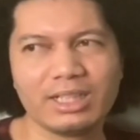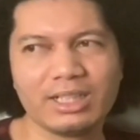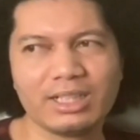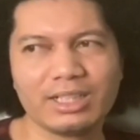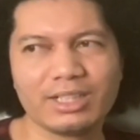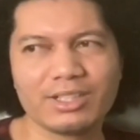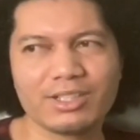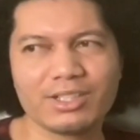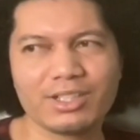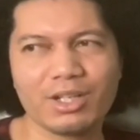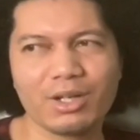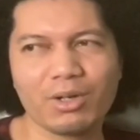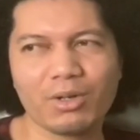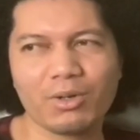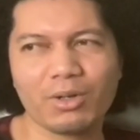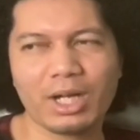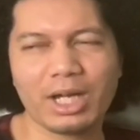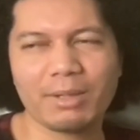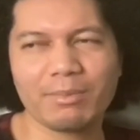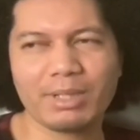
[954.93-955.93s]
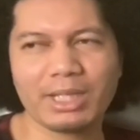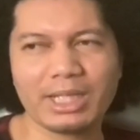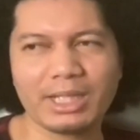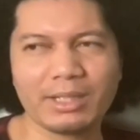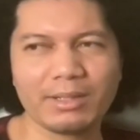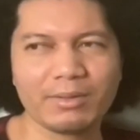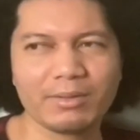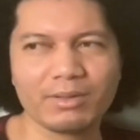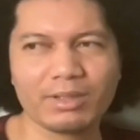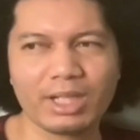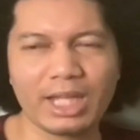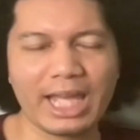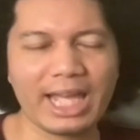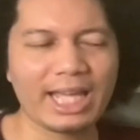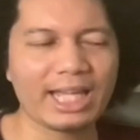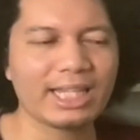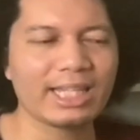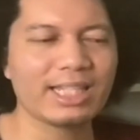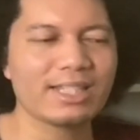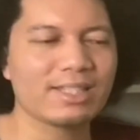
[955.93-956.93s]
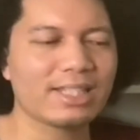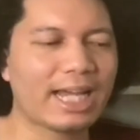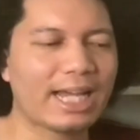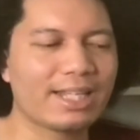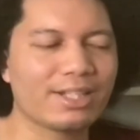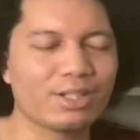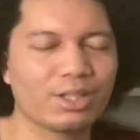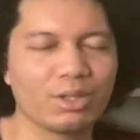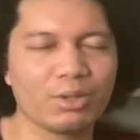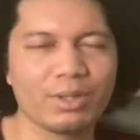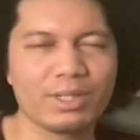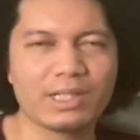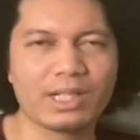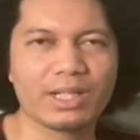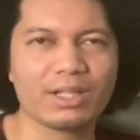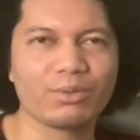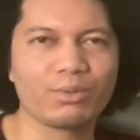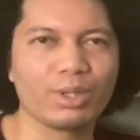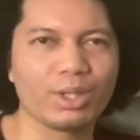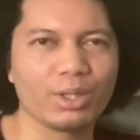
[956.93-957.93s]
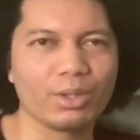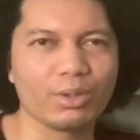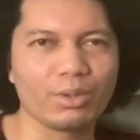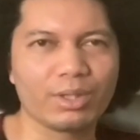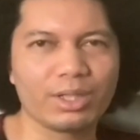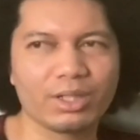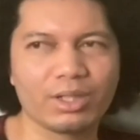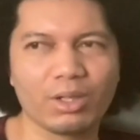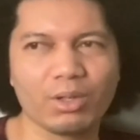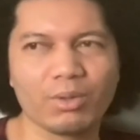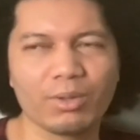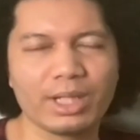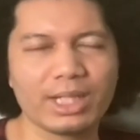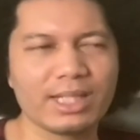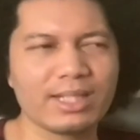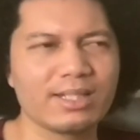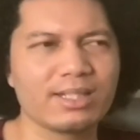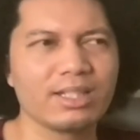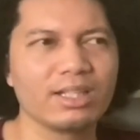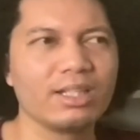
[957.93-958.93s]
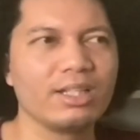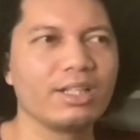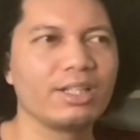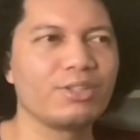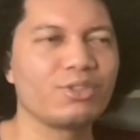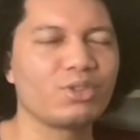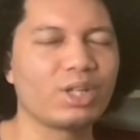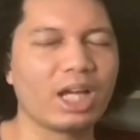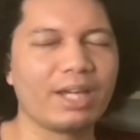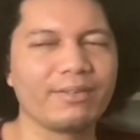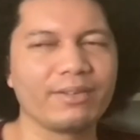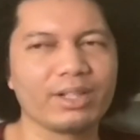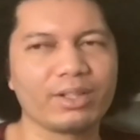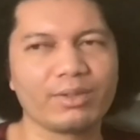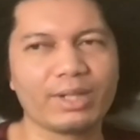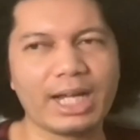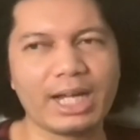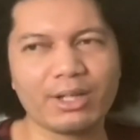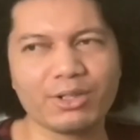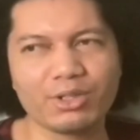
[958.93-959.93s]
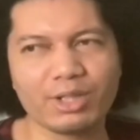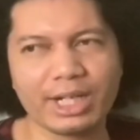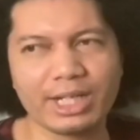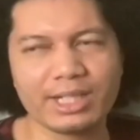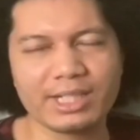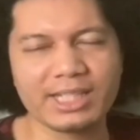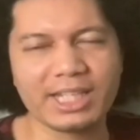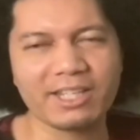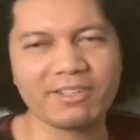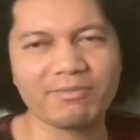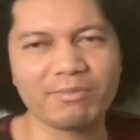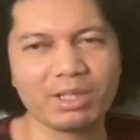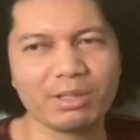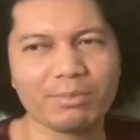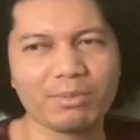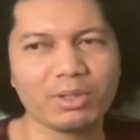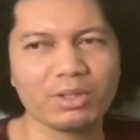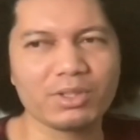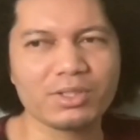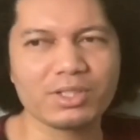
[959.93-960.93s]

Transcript: So, I mean, and these guys are always on the road. They're always driving around trying to save people.